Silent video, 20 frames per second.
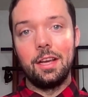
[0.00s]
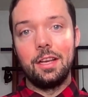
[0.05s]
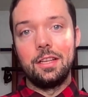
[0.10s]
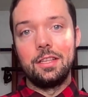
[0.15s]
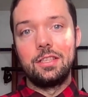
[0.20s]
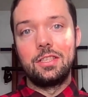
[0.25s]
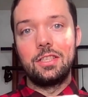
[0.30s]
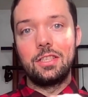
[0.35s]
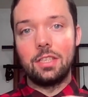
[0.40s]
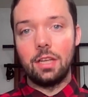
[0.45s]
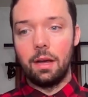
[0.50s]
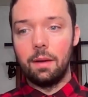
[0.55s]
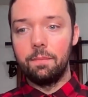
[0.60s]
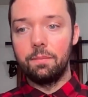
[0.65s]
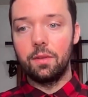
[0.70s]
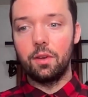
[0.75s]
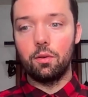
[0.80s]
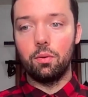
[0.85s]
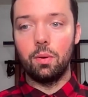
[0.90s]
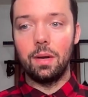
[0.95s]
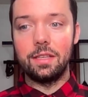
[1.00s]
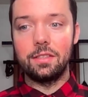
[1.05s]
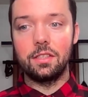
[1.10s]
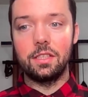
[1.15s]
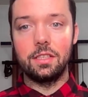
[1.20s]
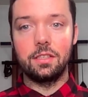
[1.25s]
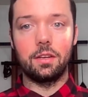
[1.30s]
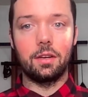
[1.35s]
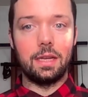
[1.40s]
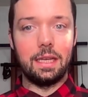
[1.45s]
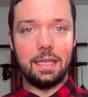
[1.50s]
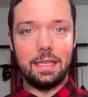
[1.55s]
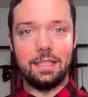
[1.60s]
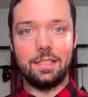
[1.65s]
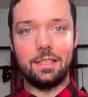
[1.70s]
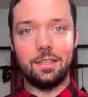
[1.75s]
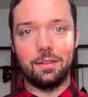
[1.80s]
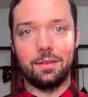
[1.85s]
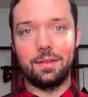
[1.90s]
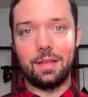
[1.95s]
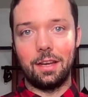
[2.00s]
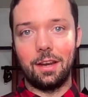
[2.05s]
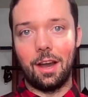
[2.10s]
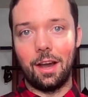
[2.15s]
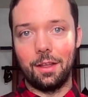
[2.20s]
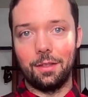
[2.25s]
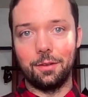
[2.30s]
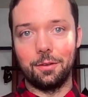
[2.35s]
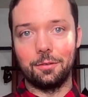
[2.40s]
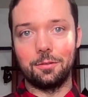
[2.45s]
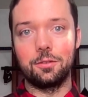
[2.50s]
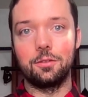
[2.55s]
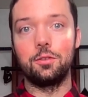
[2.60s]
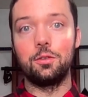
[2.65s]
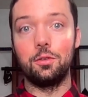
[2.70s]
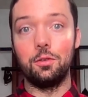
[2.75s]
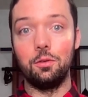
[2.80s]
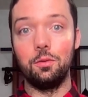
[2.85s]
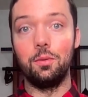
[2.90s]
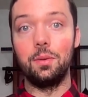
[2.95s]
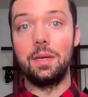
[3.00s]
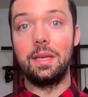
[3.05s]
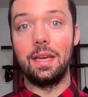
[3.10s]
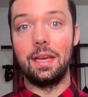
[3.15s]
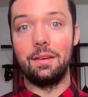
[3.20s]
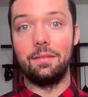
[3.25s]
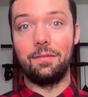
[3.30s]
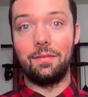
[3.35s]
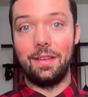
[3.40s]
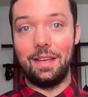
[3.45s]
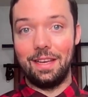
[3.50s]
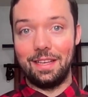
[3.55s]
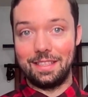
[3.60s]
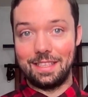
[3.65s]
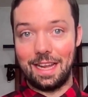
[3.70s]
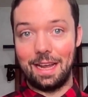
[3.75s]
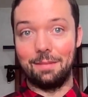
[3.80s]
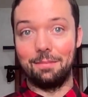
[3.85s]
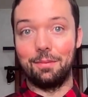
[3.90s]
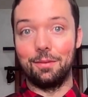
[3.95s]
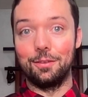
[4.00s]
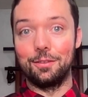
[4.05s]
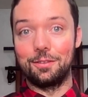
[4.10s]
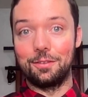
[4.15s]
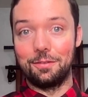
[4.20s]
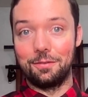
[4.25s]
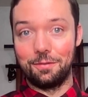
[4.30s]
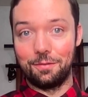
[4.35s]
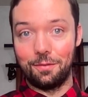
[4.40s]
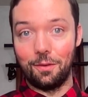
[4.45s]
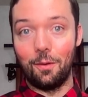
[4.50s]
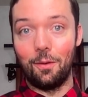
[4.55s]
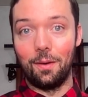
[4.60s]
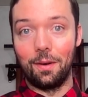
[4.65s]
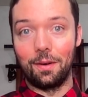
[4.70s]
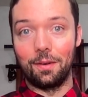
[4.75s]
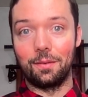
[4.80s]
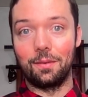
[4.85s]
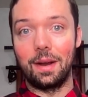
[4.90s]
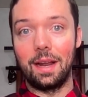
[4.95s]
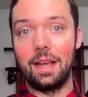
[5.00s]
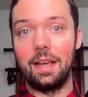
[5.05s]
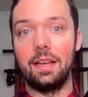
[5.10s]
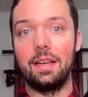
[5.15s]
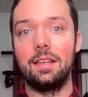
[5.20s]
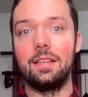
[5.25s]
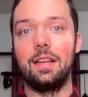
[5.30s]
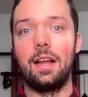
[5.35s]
Some questions are easier than others to give examples for, right?